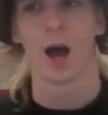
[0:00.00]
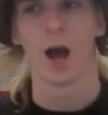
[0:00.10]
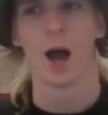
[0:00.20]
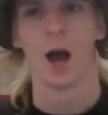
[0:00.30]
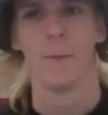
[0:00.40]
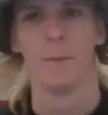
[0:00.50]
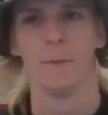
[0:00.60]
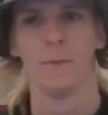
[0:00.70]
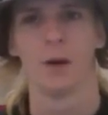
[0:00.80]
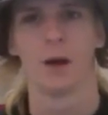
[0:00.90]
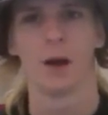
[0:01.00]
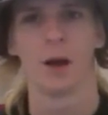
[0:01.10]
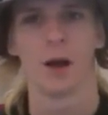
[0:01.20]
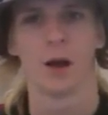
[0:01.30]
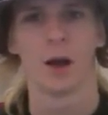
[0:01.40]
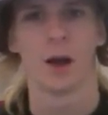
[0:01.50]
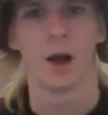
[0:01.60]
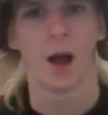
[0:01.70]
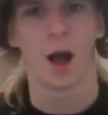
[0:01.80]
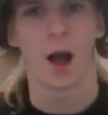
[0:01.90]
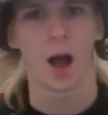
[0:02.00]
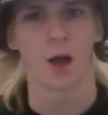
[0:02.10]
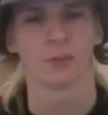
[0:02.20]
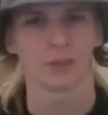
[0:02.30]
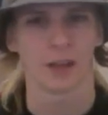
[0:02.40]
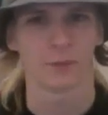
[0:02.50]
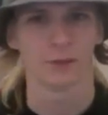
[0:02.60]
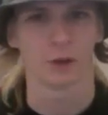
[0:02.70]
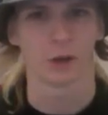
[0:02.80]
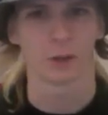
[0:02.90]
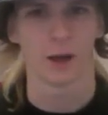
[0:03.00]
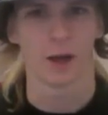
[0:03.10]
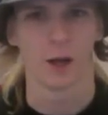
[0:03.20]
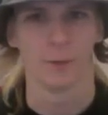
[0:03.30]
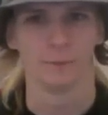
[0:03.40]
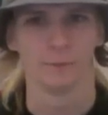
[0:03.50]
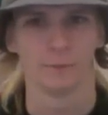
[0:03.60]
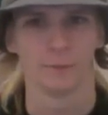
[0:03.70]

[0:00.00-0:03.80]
Um, obviously I've been talking about um,